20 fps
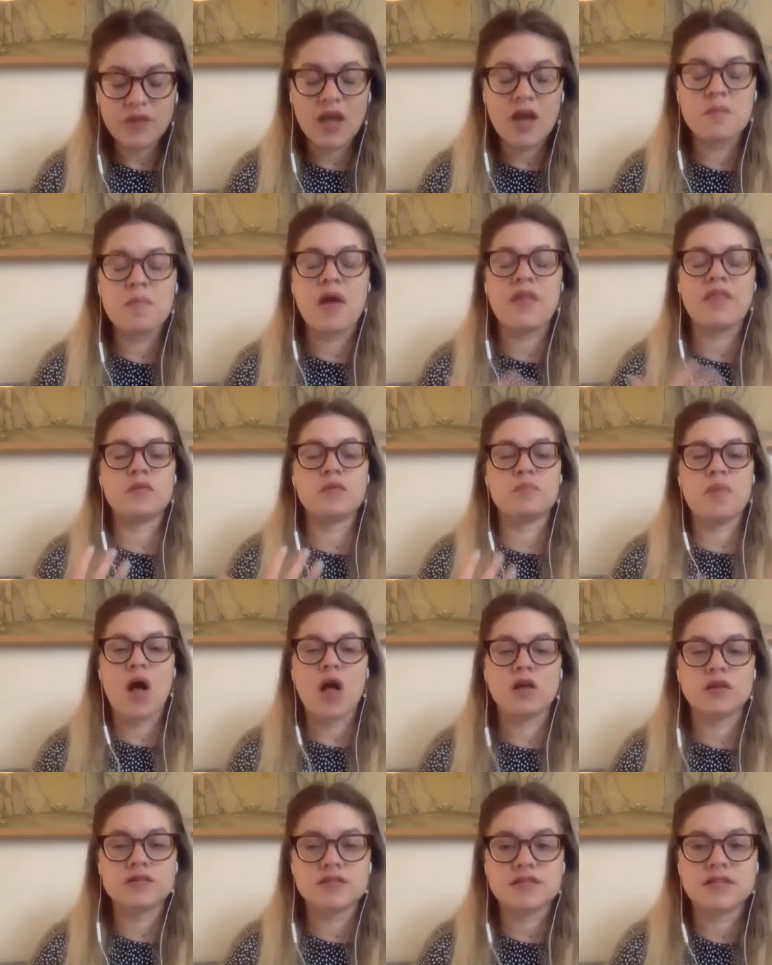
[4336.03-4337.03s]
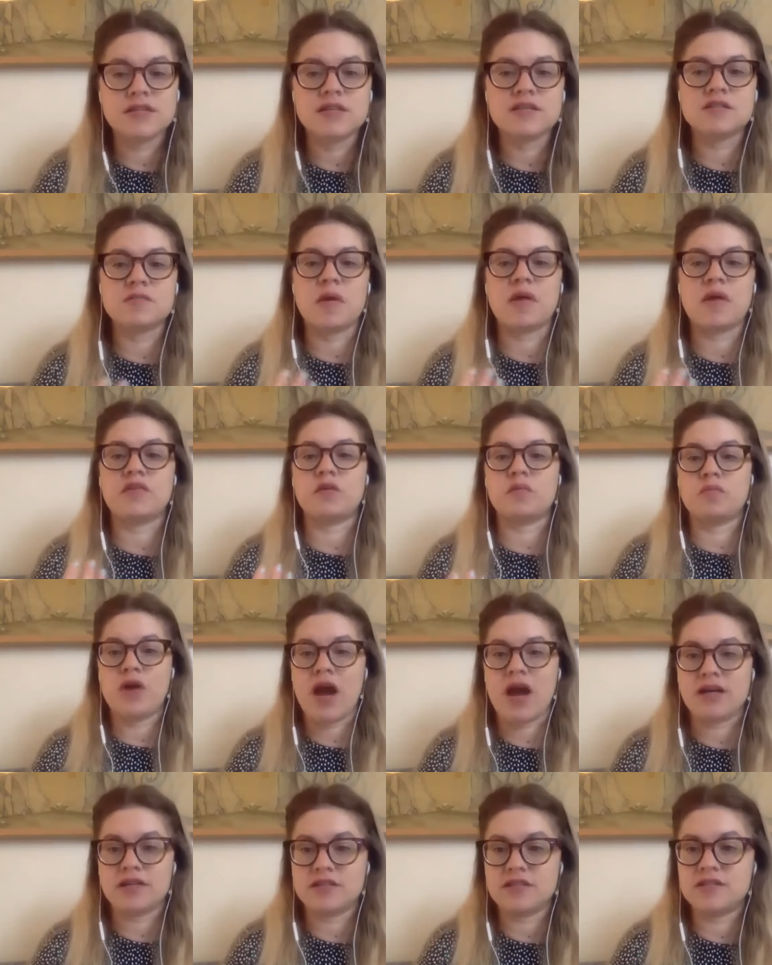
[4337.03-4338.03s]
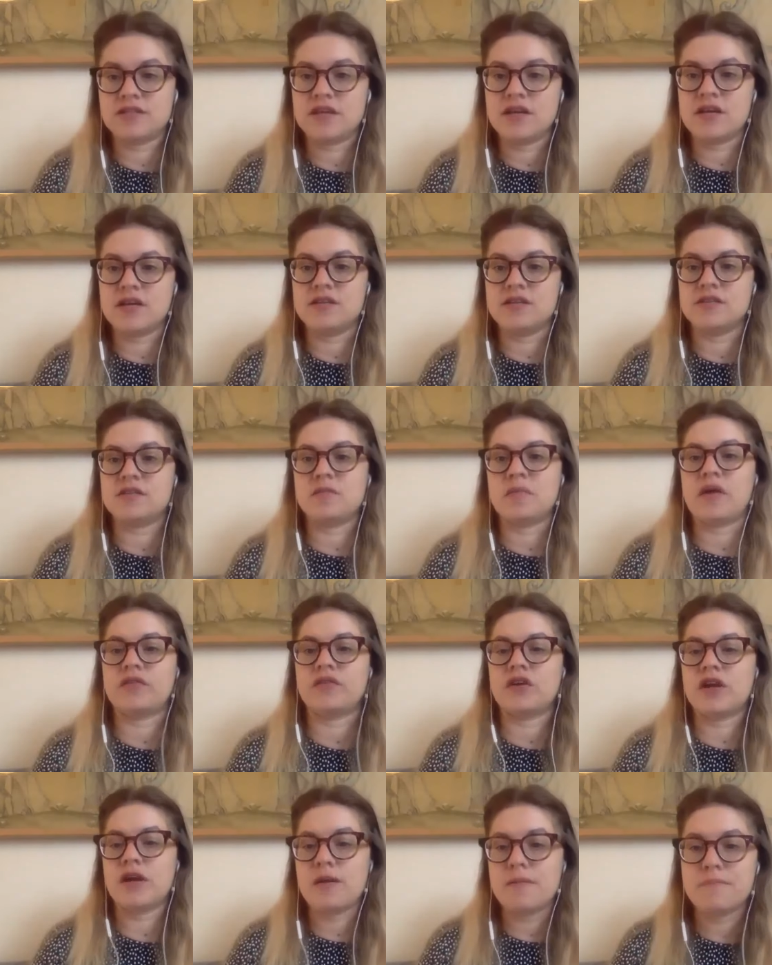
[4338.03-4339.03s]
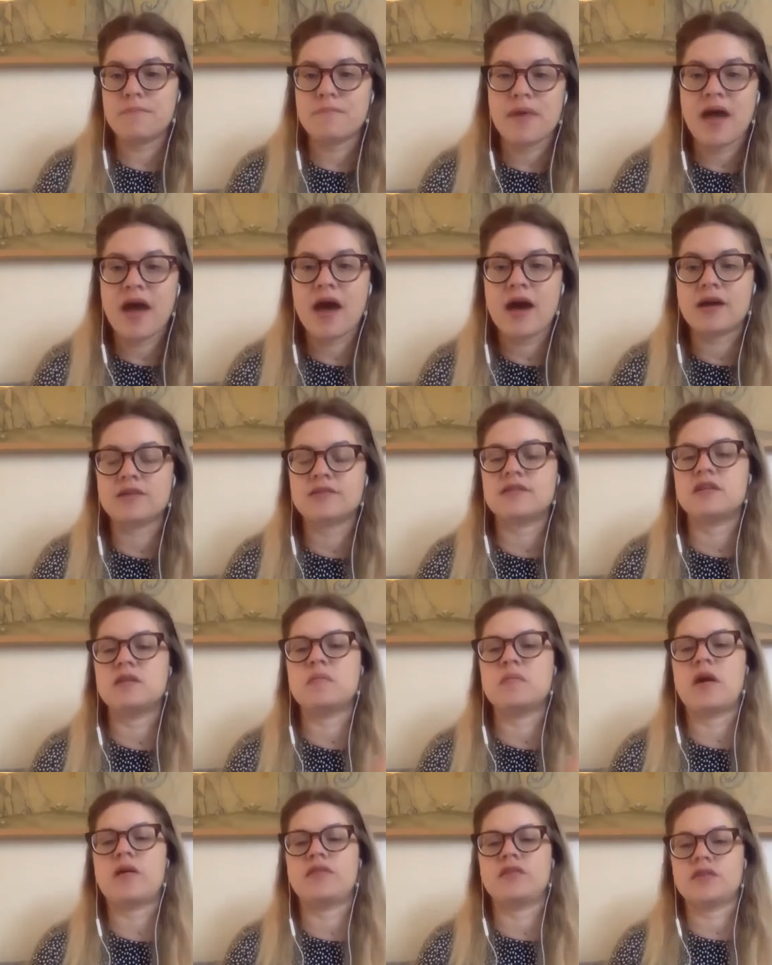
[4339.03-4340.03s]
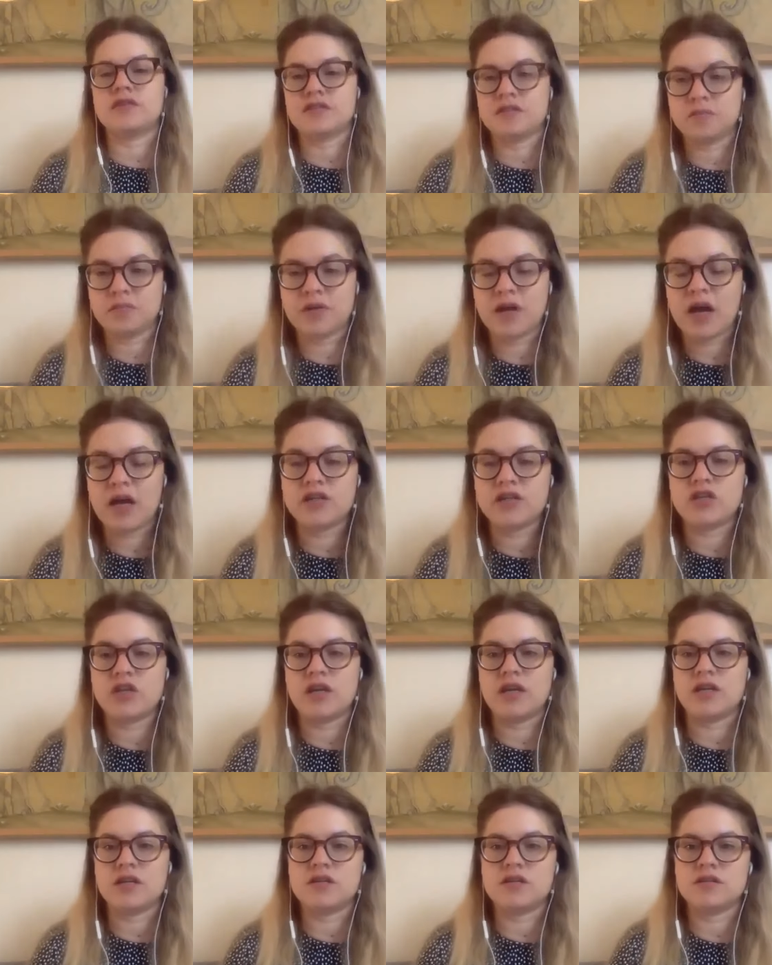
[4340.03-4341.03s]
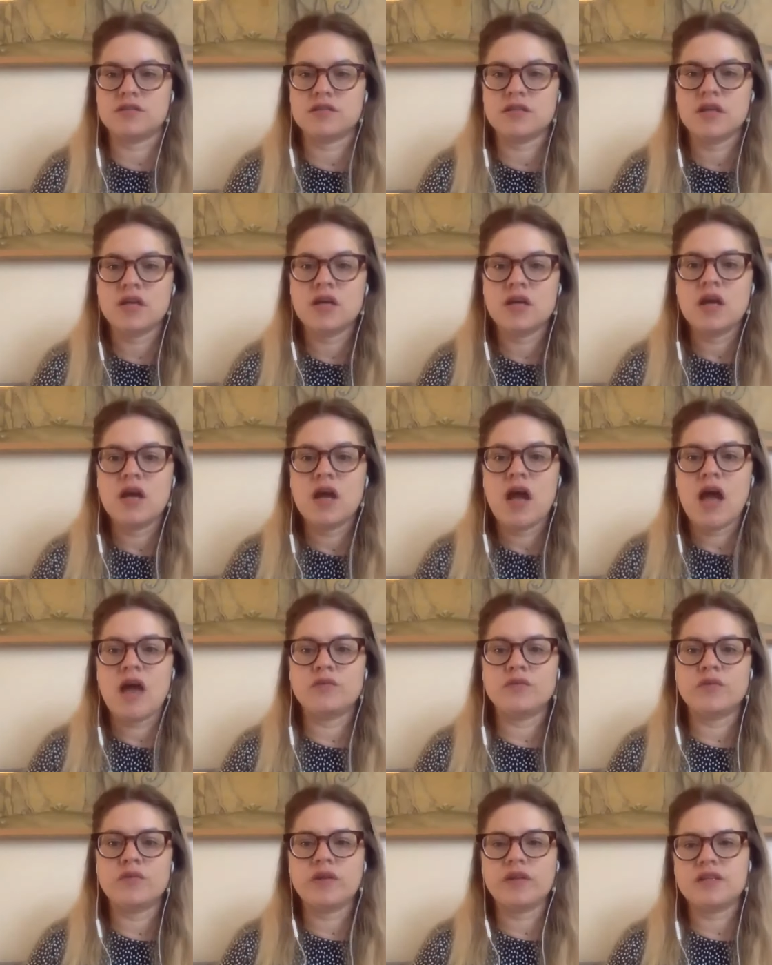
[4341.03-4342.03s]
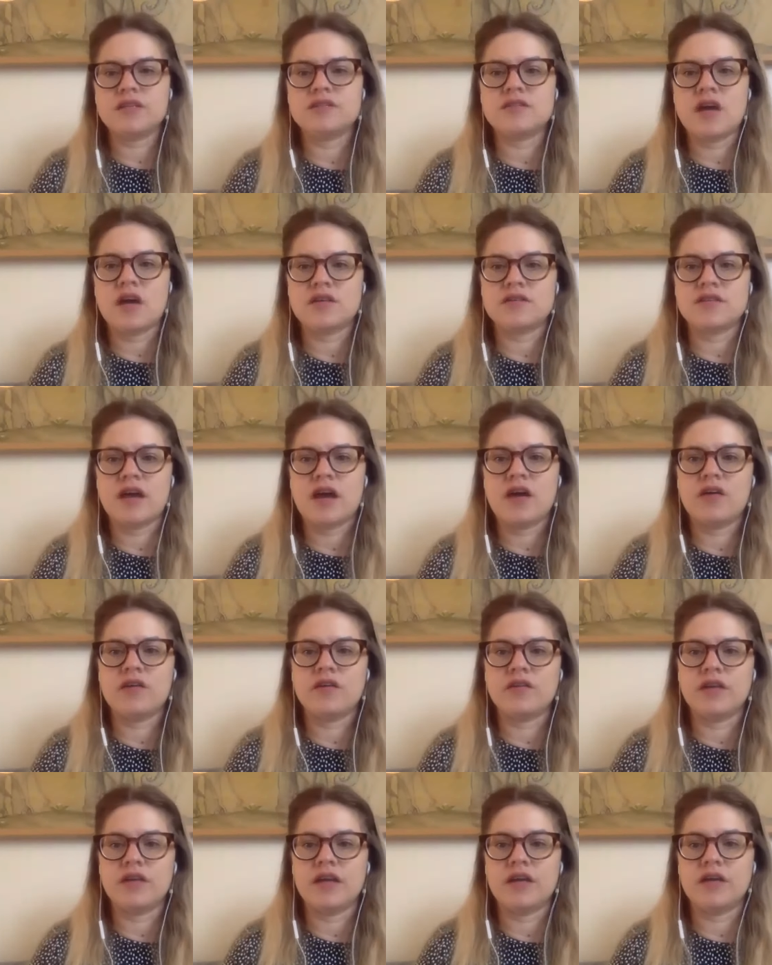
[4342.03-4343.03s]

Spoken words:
about their policies, about their practices, about their impacts, and about their supply chains, and really suss out